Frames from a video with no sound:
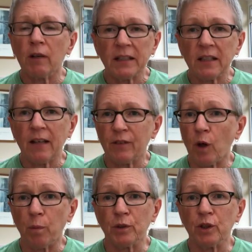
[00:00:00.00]
Great to have the
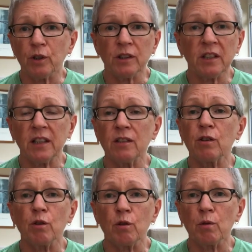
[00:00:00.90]
opportunity
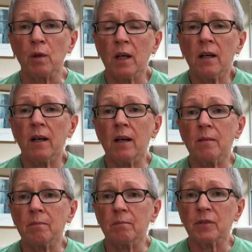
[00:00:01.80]
to
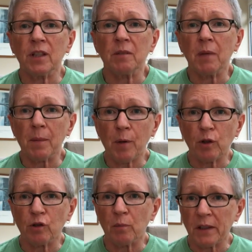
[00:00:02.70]
send my
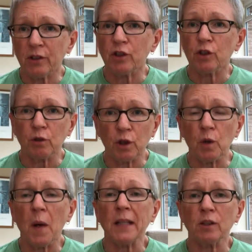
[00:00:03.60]
personal message to
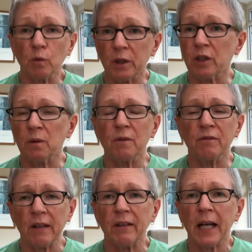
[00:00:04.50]
you and to wish you a
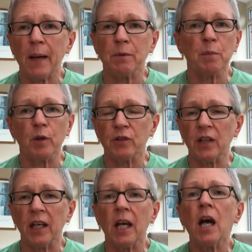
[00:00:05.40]
very happy
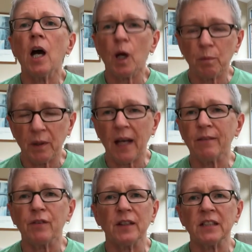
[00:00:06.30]
birthday. Hope you
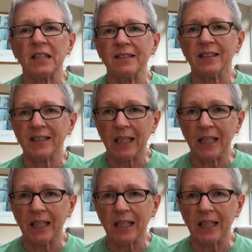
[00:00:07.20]
have a fantastic